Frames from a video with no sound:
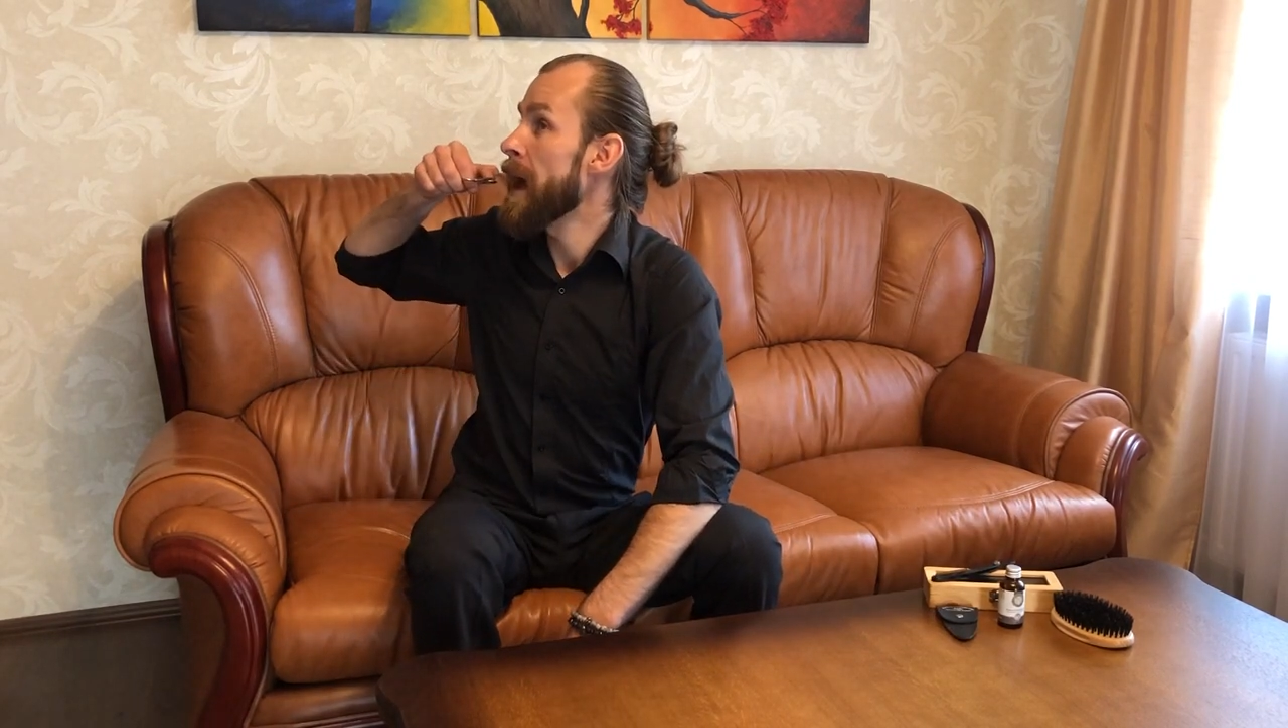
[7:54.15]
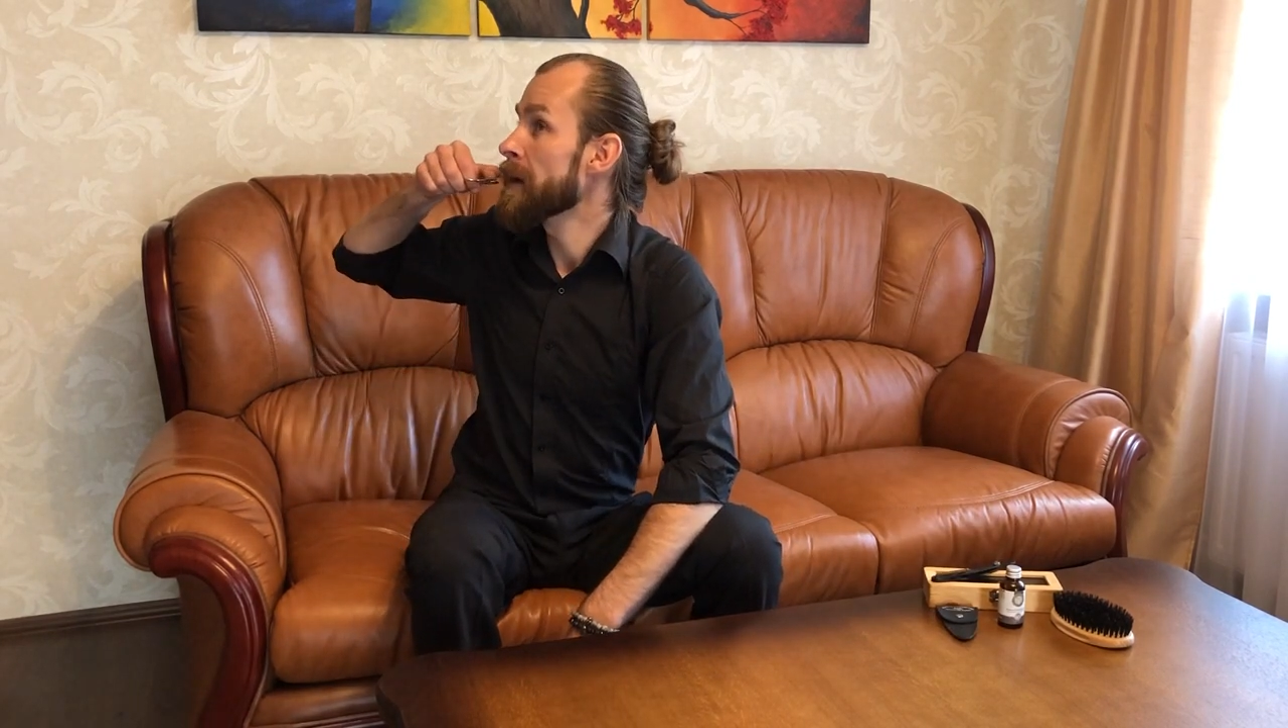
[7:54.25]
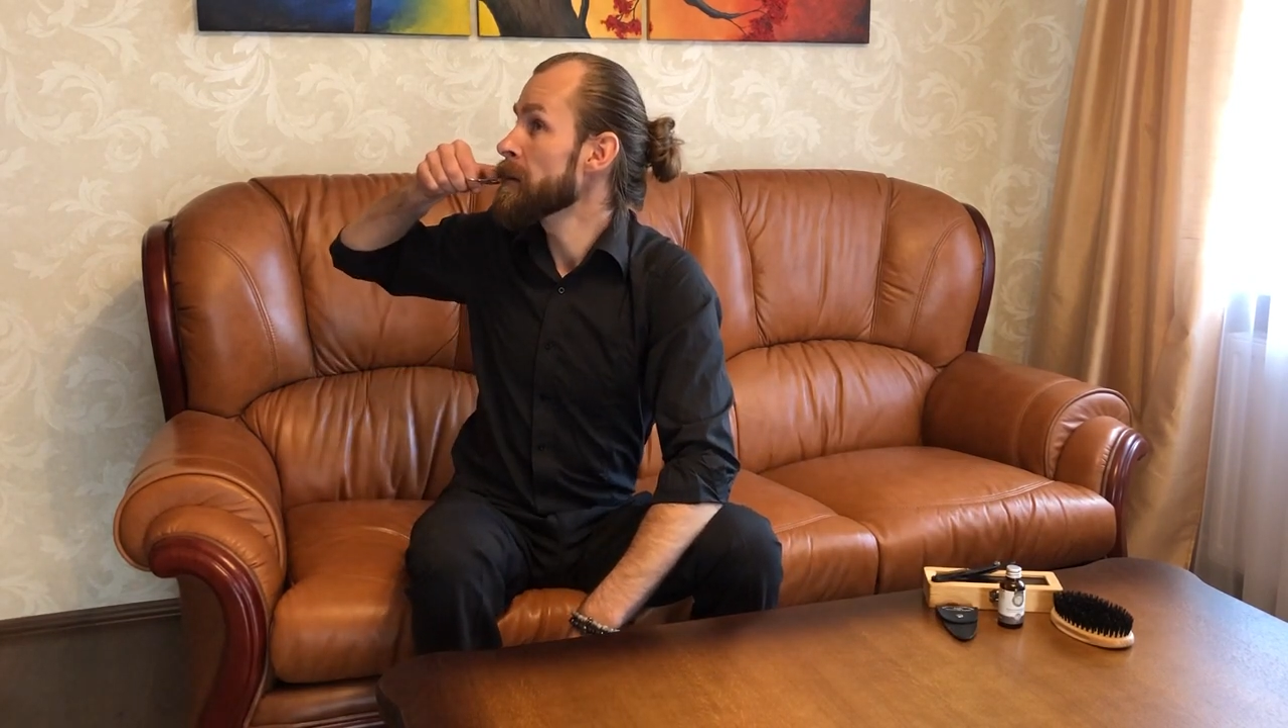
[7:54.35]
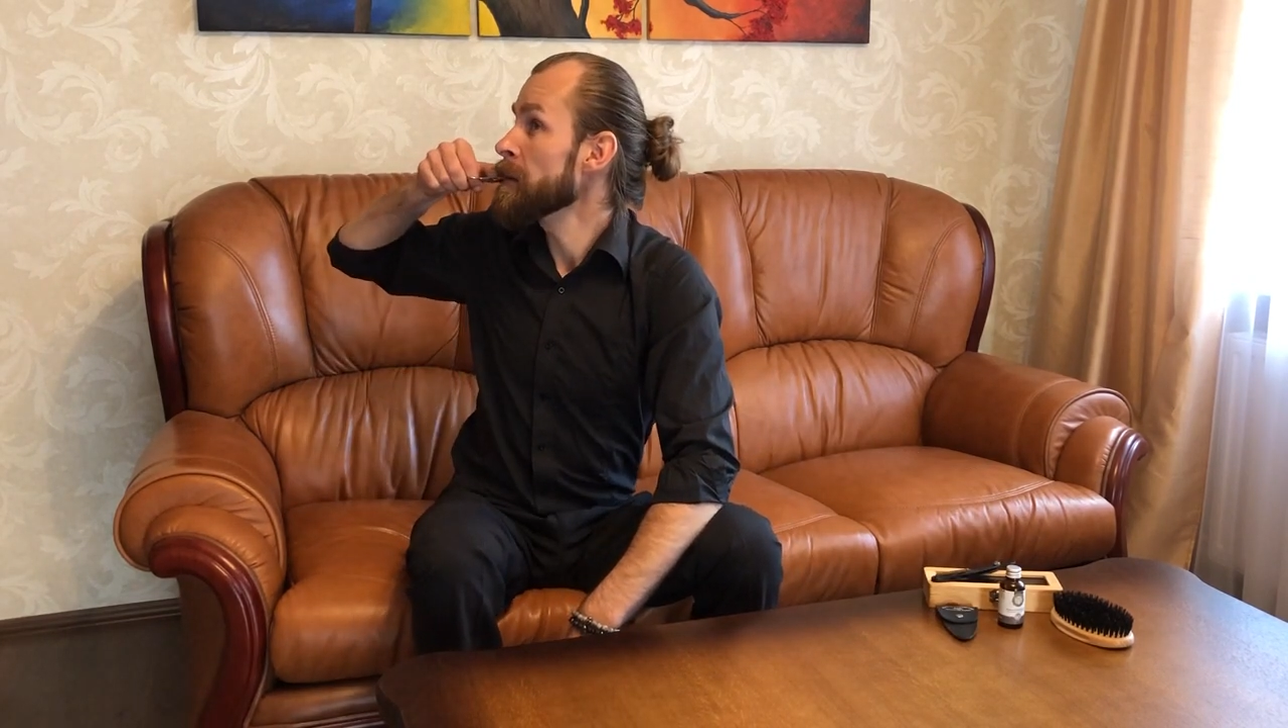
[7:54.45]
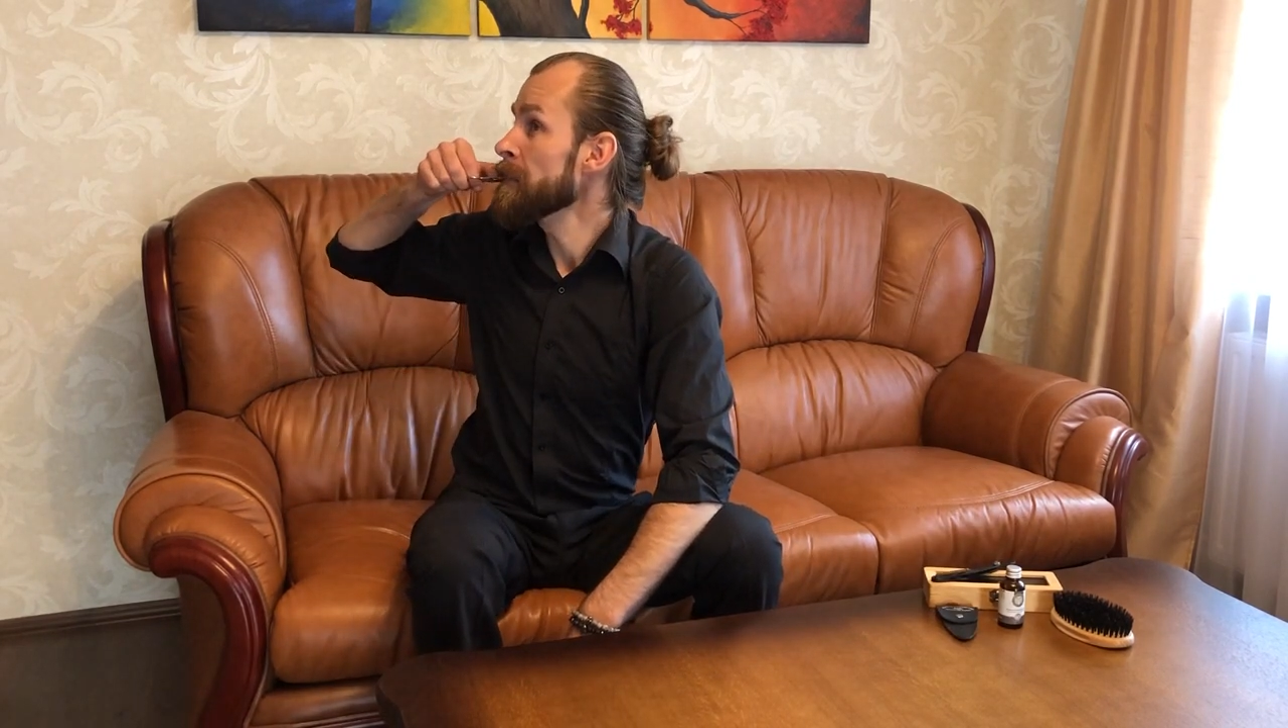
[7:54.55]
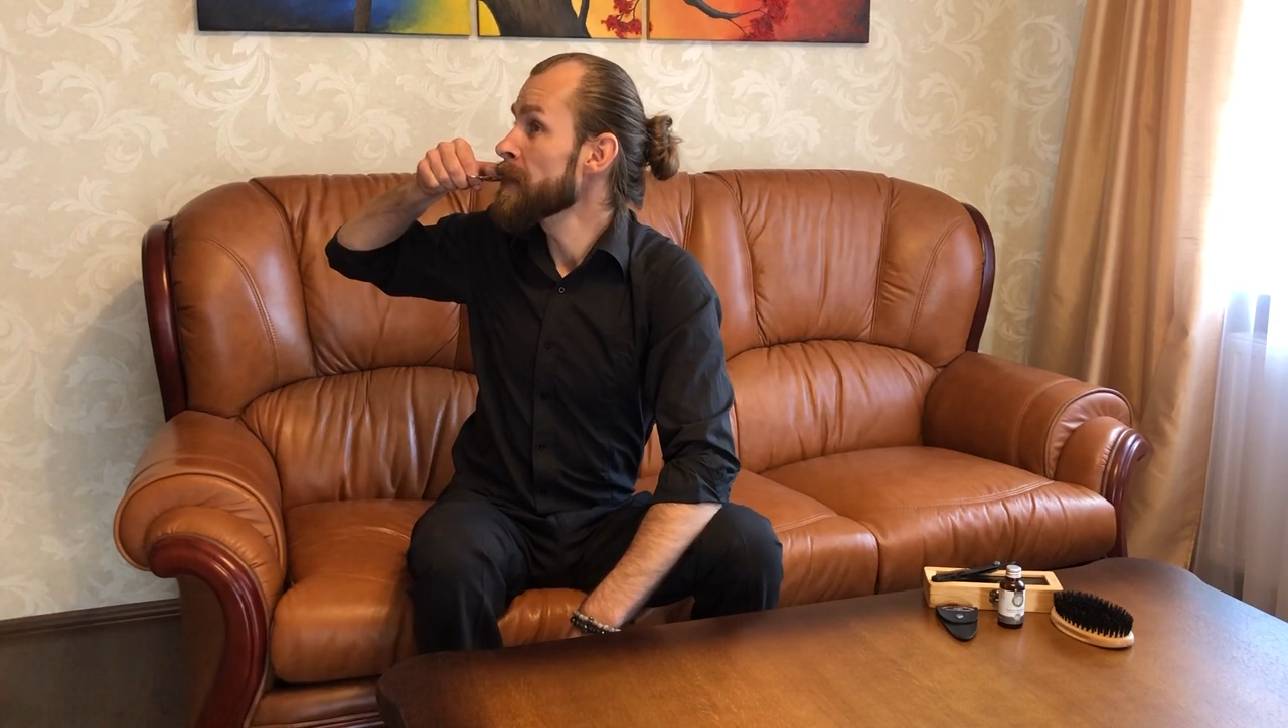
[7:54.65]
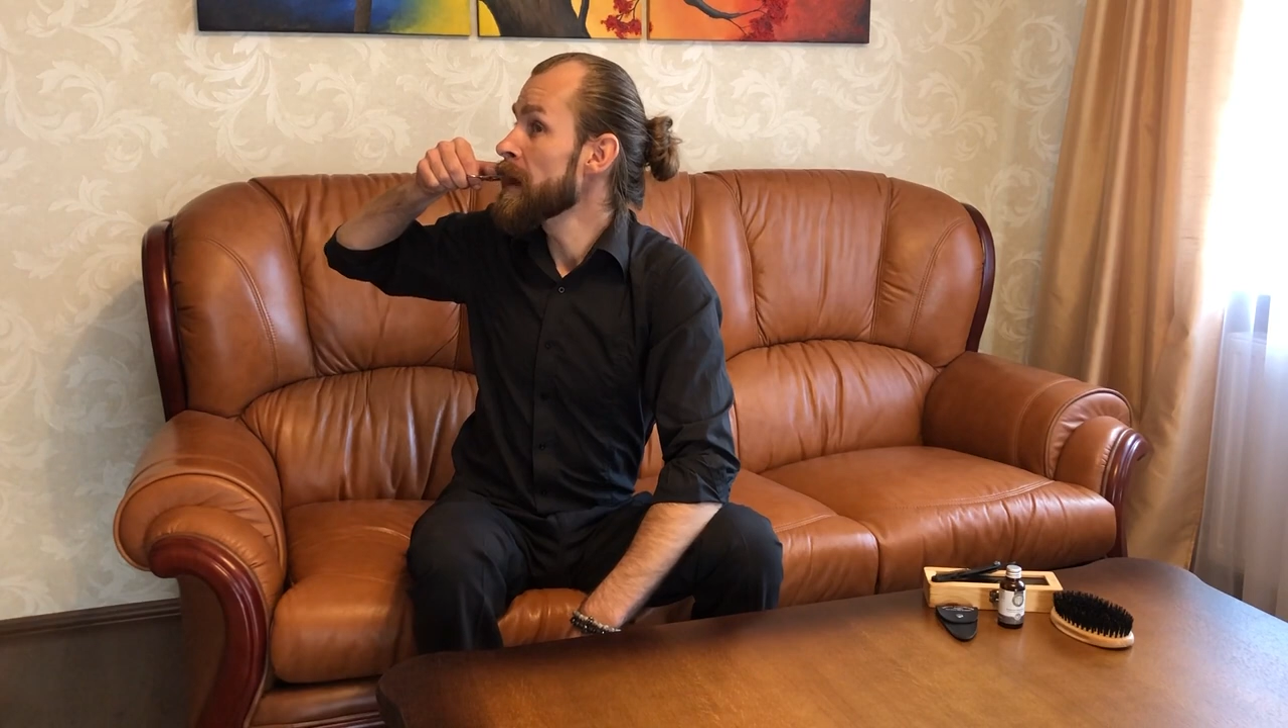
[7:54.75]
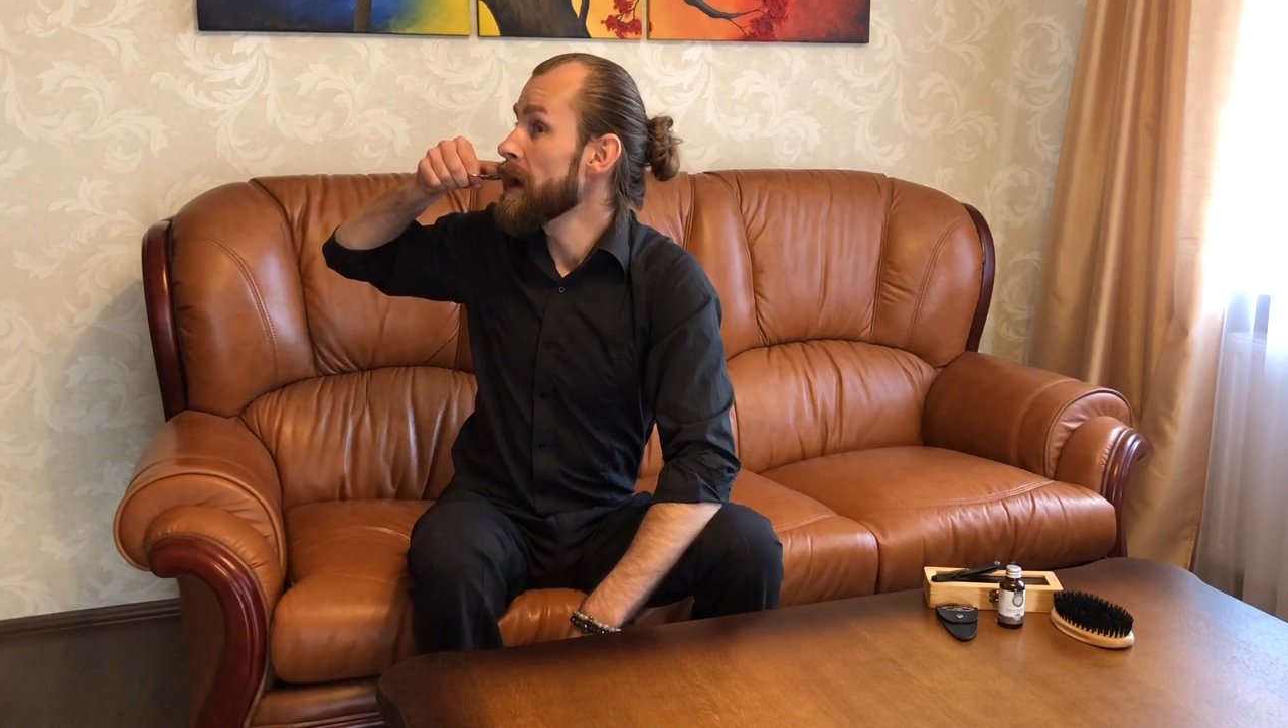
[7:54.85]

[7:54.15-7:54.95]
angle